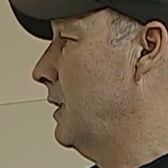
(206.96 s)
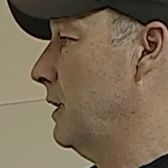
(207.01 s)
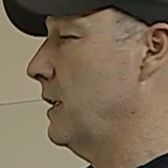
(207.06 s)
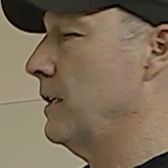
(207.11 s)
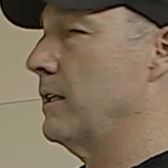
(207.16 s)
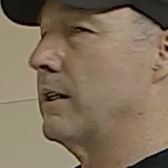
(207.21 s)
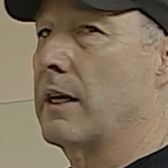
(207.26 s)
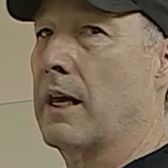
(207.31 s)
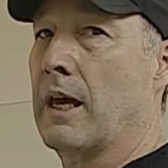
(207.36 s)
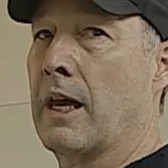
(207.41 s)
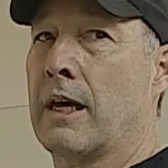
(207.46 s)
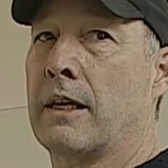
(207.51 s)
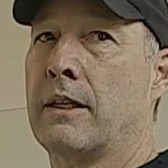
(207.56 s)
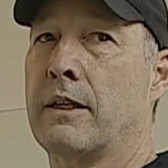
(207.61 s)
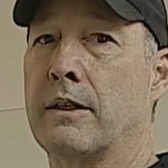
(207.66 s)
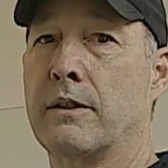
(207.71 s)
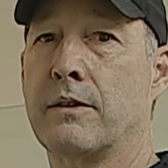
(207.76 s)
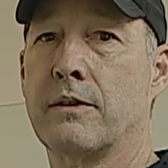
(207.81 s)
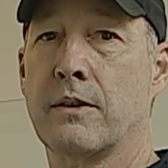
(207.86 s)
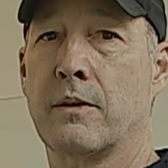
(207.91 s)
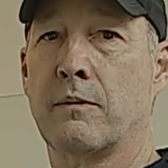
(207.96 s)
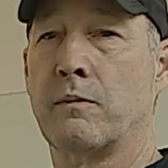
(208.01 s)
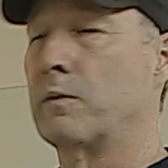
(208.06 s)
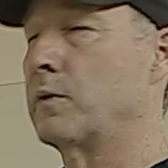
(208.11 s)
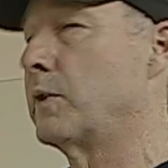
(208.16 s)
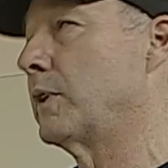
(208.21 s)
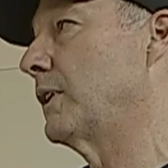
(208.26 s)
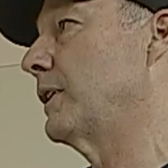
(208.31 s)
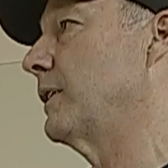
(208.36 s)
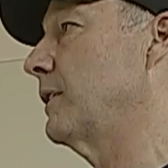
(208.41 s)
he added some
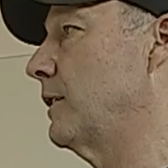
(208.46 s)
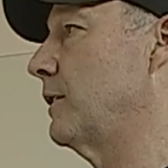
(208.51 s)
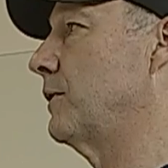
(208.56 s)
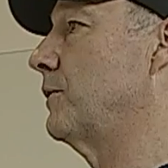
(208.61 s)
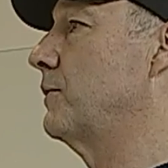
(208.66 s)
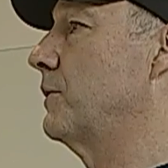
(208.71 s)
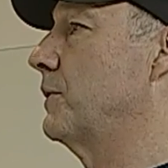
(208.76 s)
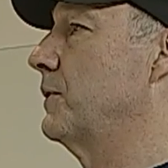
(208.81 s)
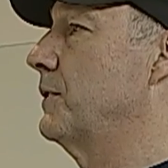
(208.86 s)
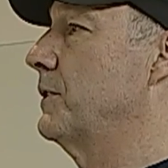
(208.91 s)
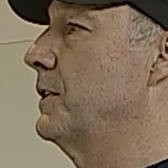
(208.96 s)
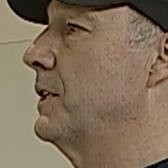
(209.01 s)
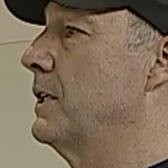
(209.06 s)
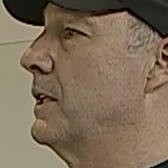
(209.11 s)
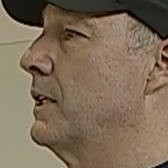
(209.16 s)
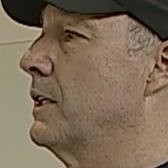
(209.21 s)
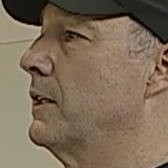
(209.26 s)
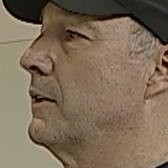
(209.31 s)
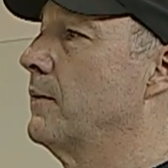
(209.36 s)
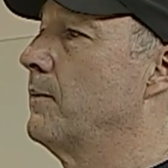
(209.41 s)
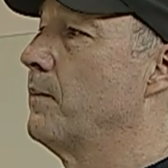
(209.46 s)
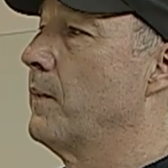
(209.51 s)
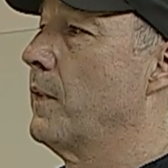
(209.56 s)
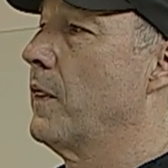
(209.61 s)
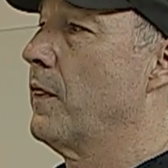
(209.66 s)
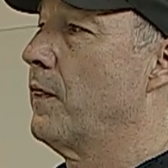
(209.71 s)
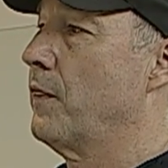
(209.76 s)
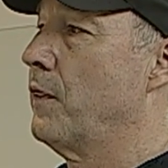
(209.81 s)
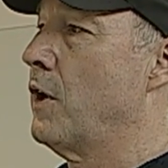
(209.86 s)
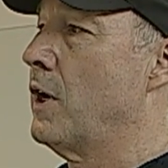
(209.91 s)
really interesting
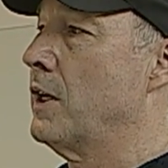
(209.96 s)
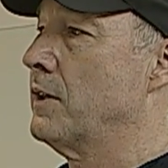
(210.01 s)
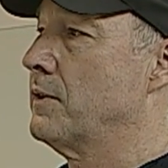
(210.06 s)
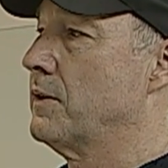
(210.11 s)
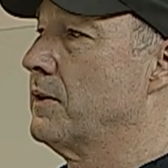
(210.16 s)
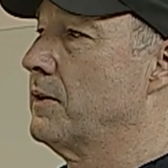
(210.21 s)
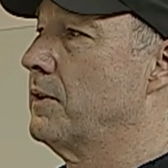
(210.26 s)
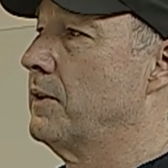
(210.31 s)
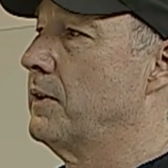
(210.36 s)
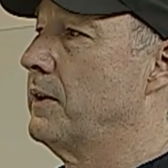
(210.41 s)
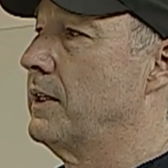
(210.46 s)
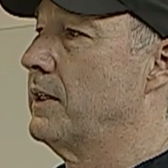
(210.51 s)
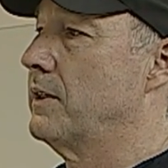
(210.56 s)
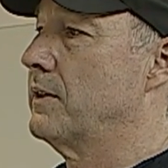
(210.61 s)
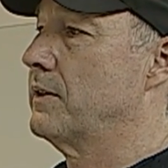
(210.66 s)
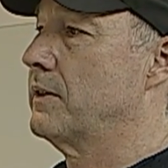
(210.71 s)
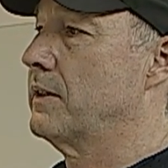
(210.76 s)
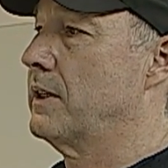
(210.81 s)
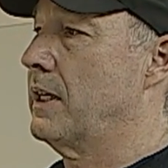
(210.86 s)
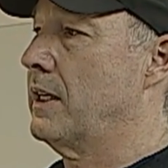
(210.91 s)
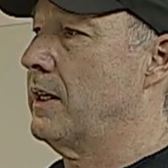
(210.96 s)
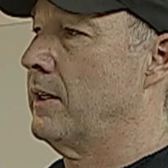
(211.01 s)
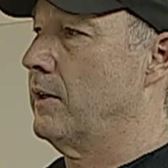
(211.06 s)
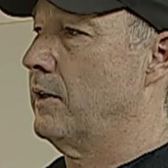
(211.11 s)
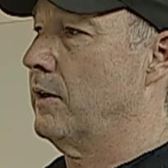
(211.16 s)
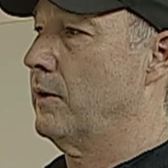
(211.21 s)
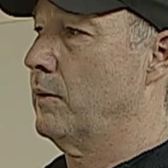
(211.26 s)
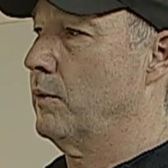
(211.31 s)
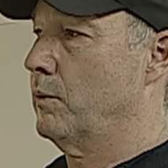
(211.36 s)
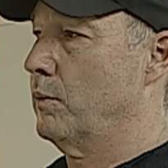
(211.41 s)
thoughts to this
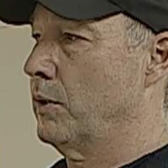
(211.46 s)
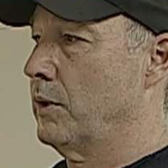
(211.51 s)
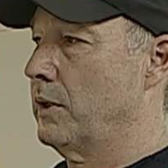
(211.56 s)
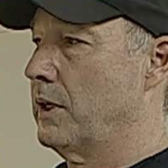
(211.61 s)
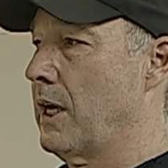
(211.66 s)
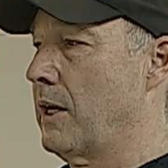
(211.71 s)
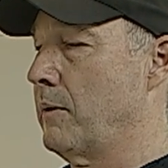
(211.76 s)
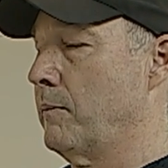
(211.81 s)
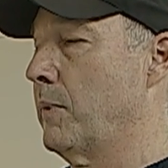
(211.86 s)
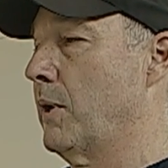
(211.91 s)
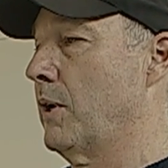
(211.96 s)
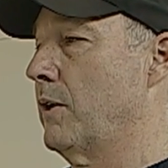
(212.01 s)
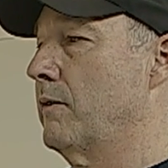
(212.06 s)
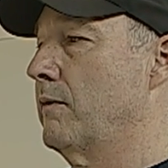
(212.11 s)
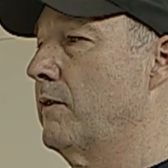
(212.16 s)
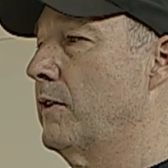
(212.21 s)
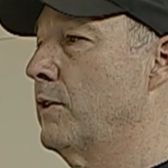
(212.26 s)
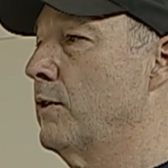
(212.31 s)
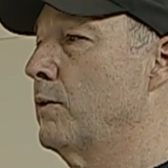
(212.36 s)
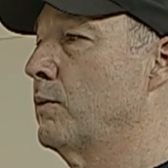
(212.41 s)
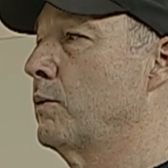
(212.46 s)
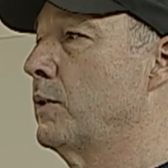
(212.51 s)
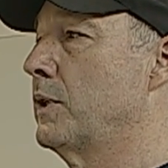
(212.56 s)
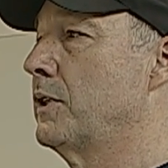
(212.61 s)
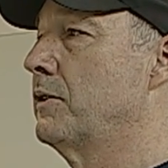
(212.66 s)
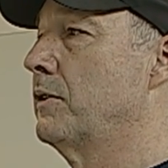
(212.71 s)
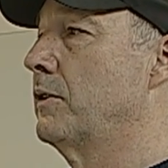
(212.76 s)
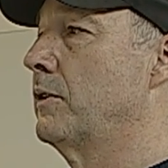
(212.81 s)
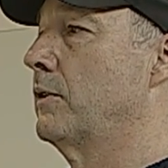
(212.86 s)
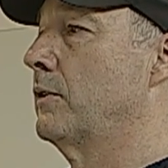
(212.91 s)
that were not part of the
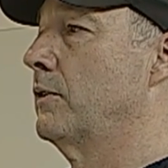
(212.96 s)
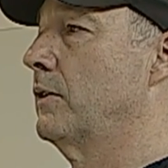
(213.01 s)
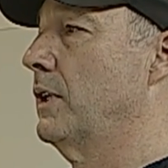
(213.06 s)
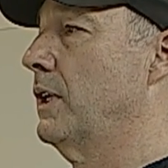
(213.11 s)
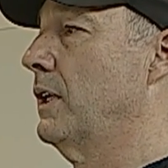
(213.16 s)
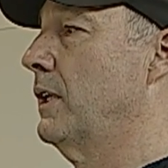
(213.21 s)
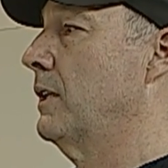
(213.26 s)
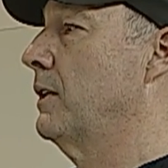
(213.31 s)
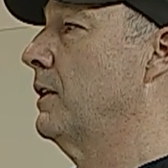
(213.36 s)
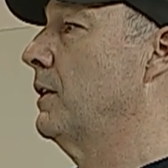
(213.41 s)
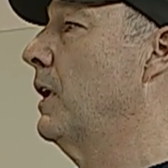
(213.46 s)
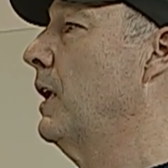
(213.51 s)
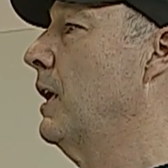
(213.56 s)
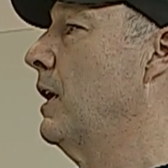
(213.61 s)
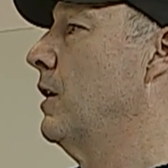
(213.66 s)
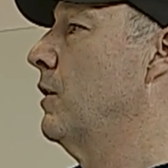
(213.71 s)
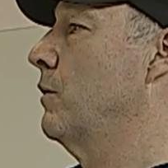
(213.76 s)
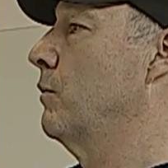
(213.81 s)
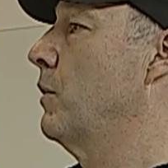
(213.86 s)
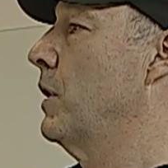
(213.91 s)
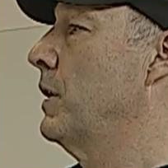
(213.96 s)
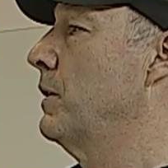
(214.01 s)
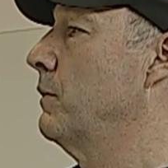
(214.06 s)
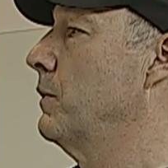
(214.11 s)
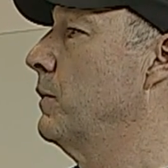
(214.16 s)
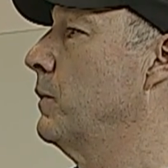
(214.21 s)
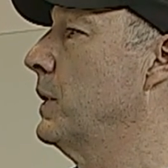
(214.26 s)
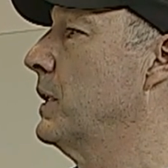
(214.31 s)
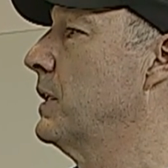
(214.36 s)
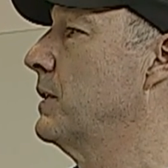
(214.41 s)
original. And
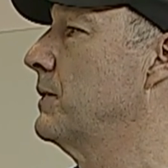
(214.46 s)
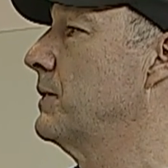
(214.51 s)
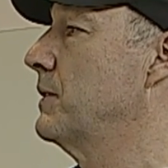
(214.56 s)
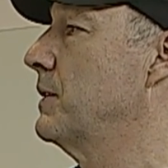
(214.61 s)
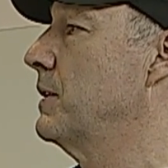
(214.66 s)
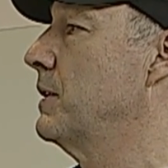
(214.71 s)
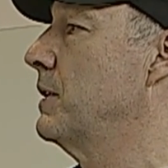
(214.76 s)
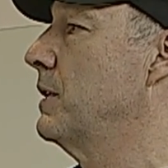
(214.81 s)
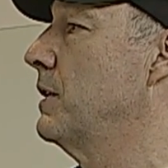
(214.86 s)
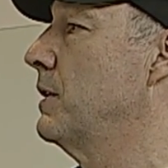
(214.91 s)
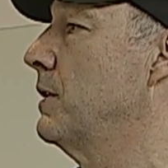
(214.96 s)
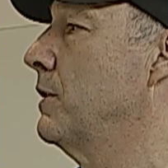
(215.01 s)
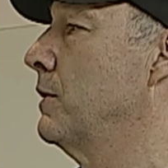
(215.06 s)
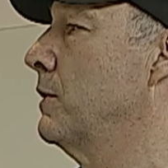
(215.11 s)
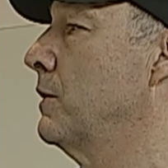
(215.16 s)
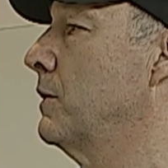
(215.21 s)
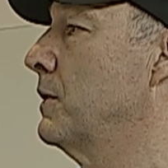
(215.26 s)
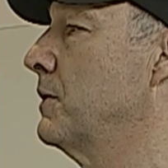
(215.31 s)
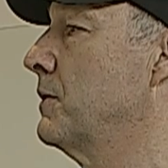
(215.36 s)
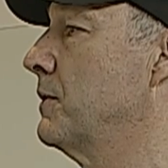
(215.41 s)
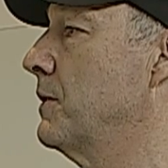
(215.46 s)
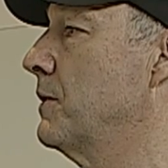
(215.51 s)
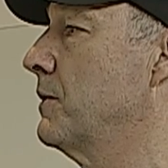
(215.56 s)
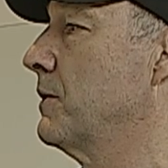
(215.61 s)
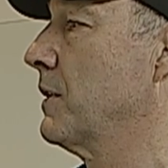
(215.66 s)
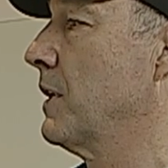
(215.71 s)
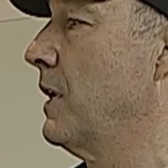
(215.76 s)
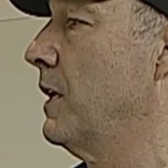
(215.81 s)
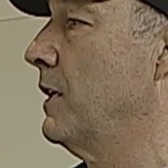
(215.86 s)
one we can see here is this